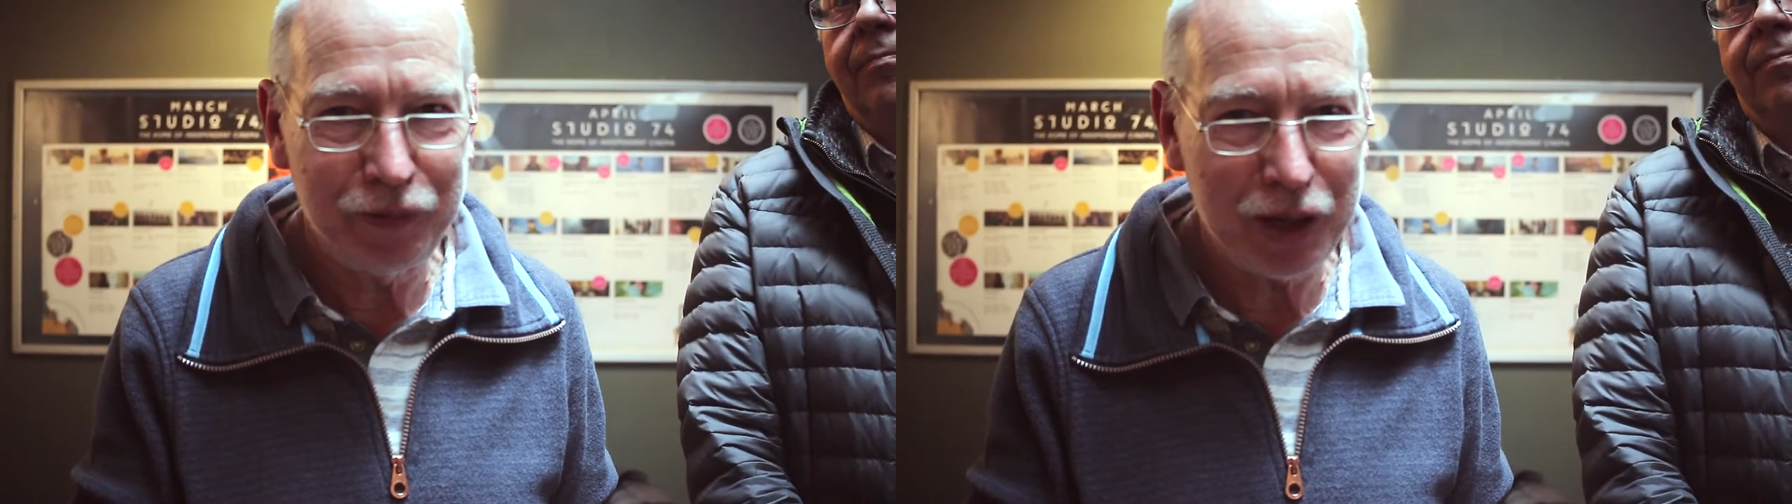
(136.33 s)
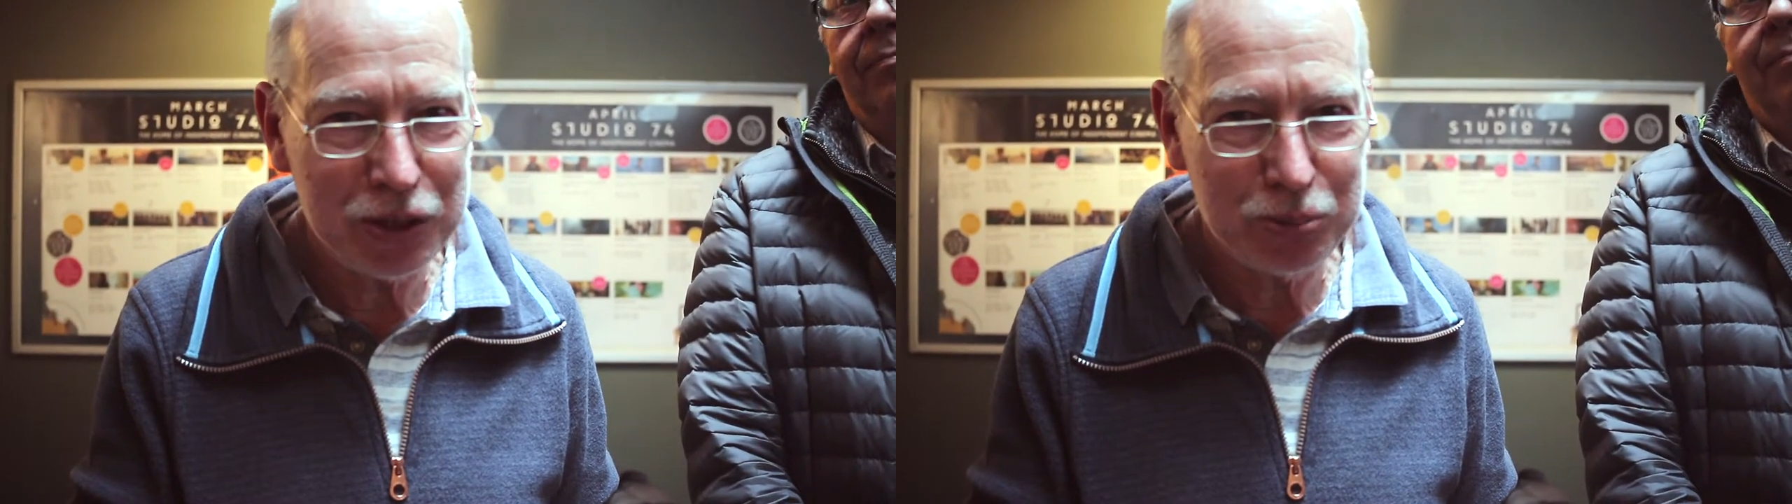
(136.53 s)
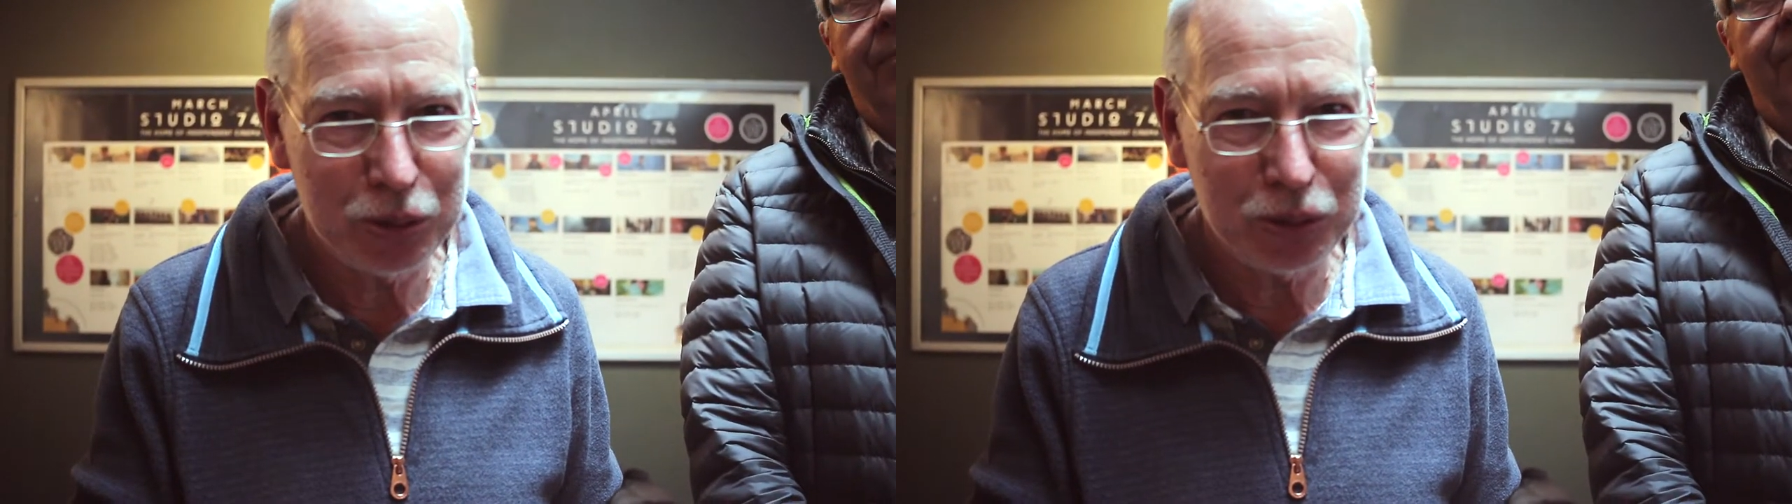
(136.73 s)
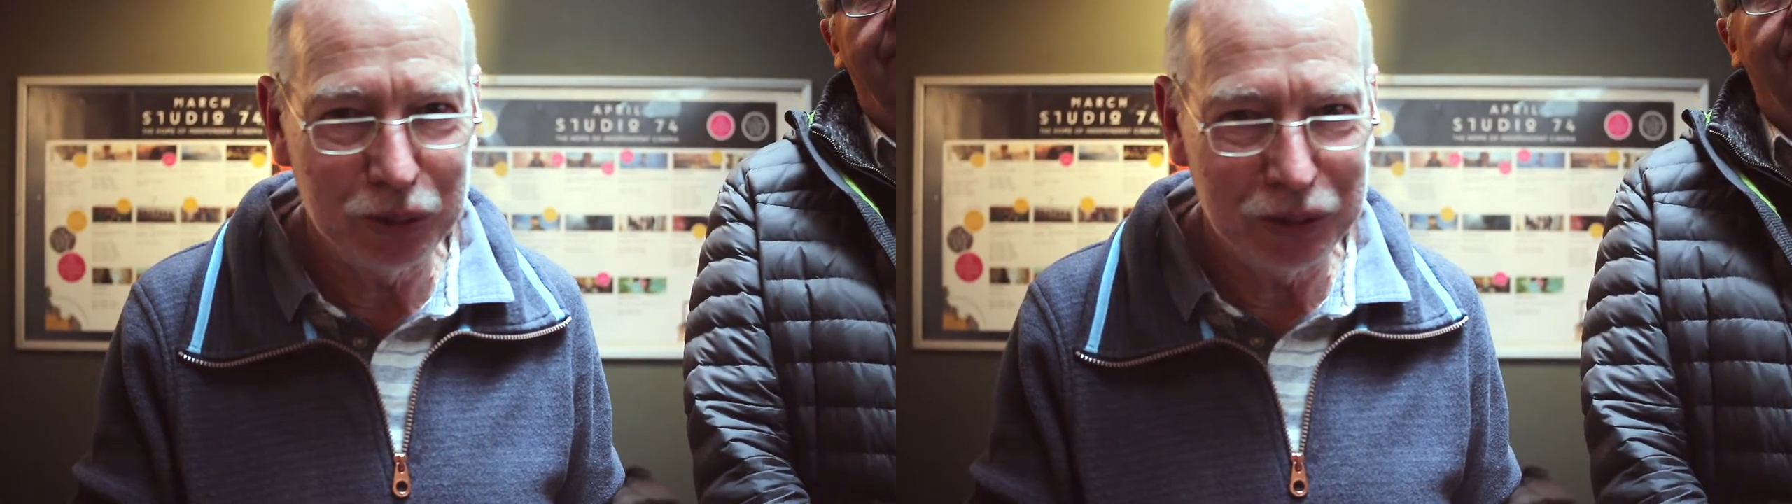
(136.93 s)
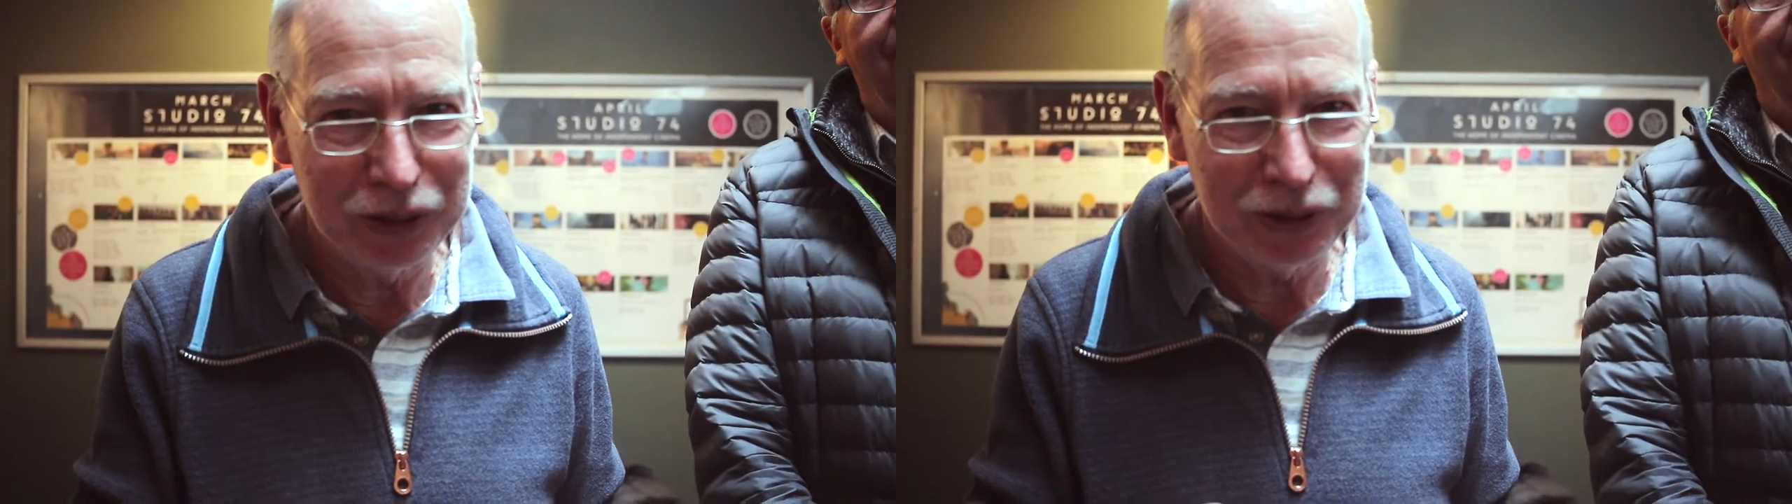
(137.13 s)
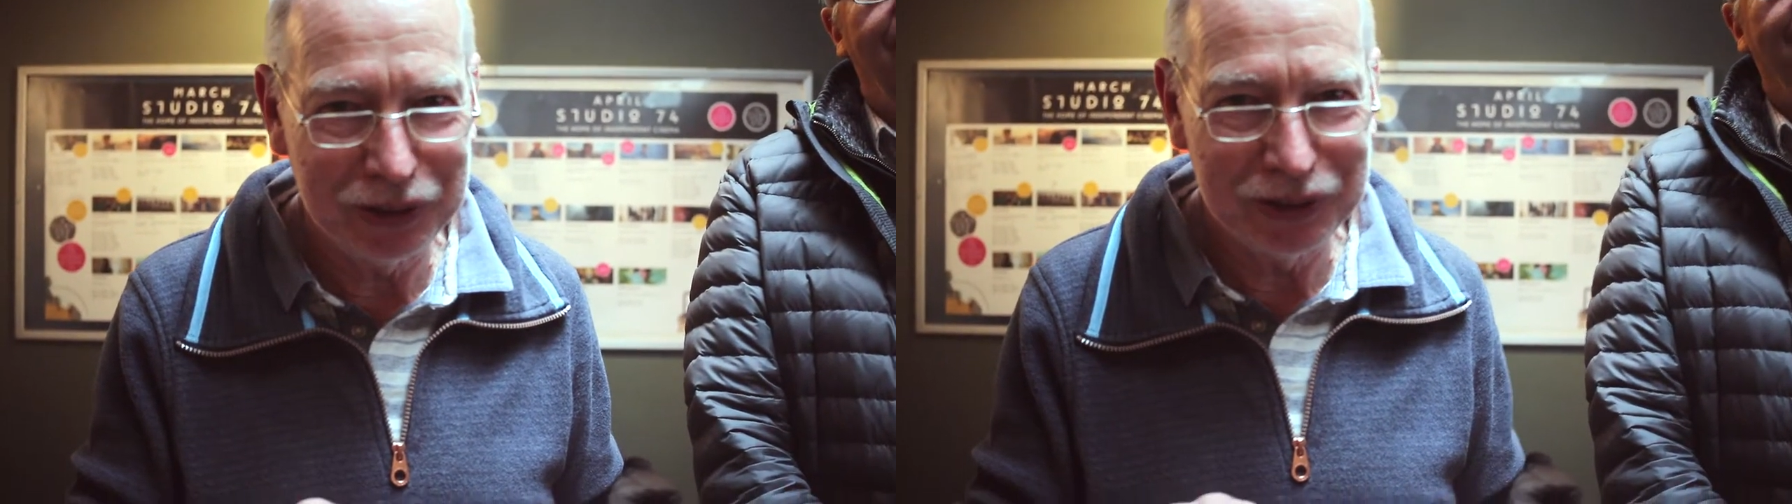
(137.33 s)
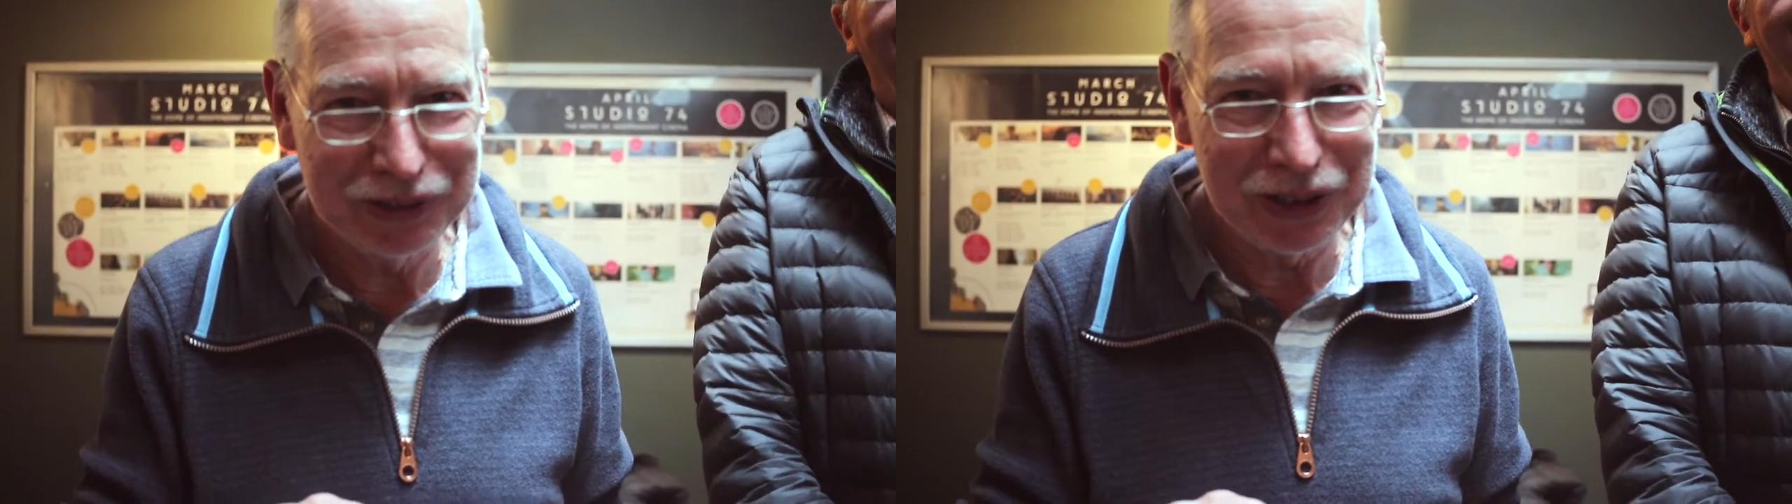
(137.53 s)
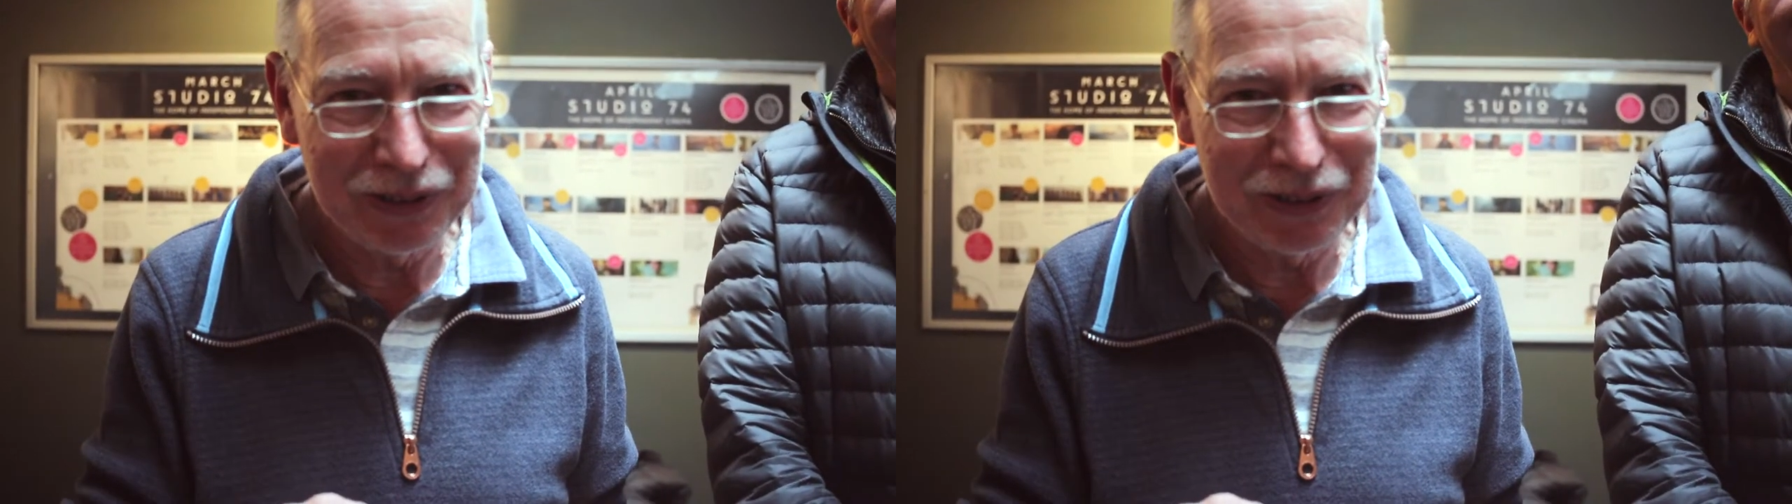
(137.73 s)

Facebook or anything, is it?